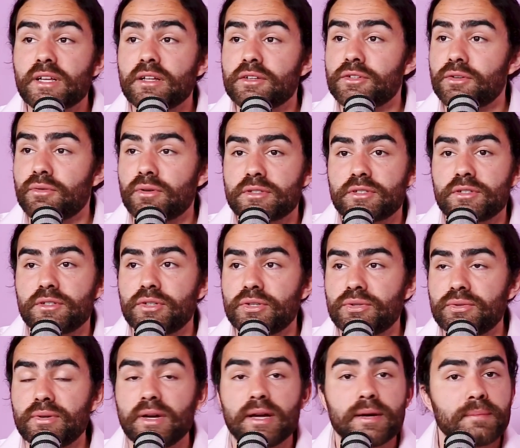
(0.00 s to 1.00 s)
tell you what to
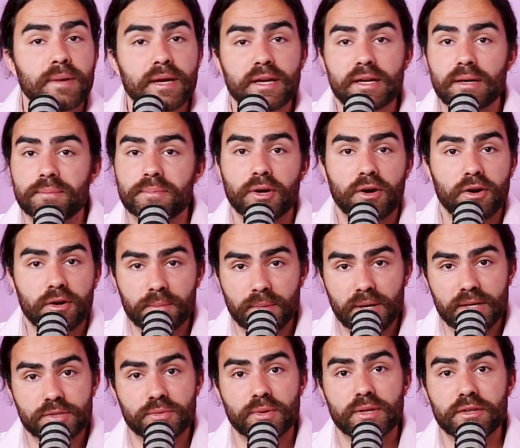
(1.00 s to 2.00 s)
do. Make up your own
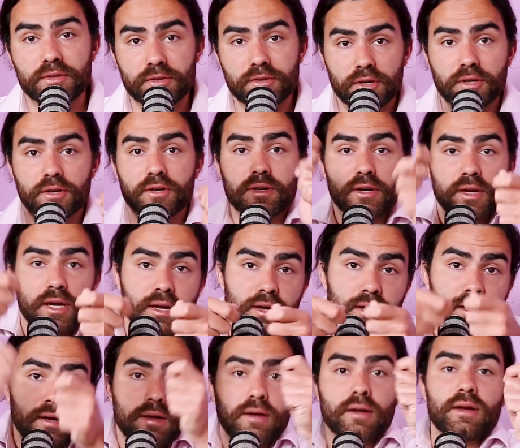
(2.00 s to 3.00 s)
minds whether you're going
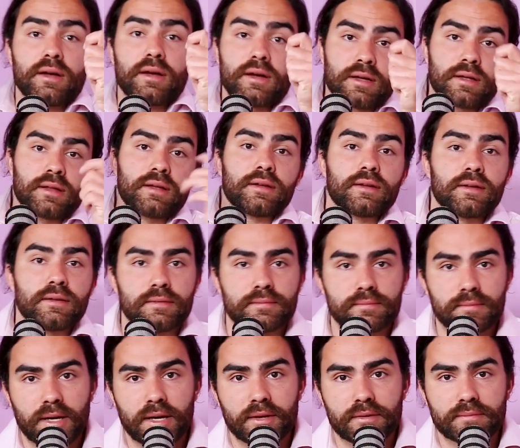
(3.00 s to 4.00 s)

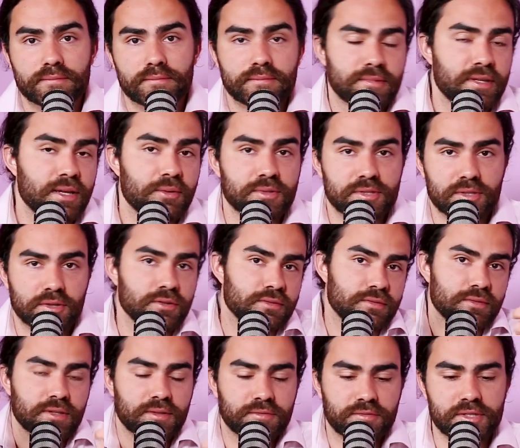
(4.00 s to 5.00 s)
to... that was a
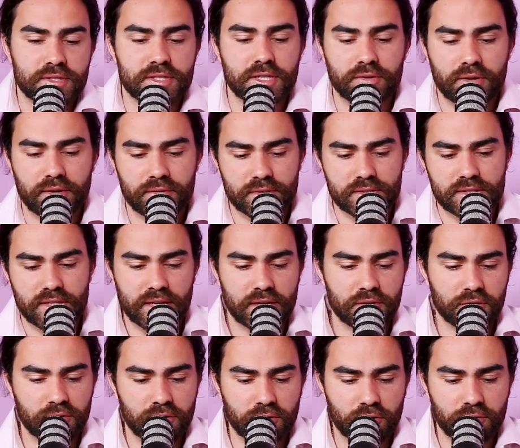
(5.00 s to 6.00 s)
fishing reference. Let
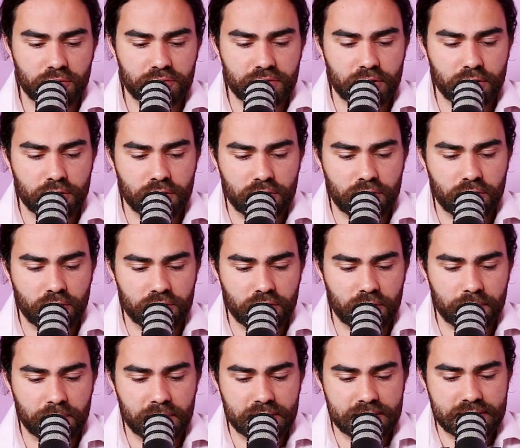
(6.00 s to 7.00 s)
her off the hook or
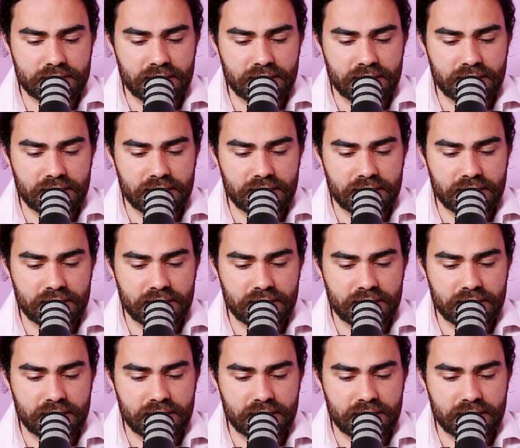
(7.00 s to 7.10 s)
not. But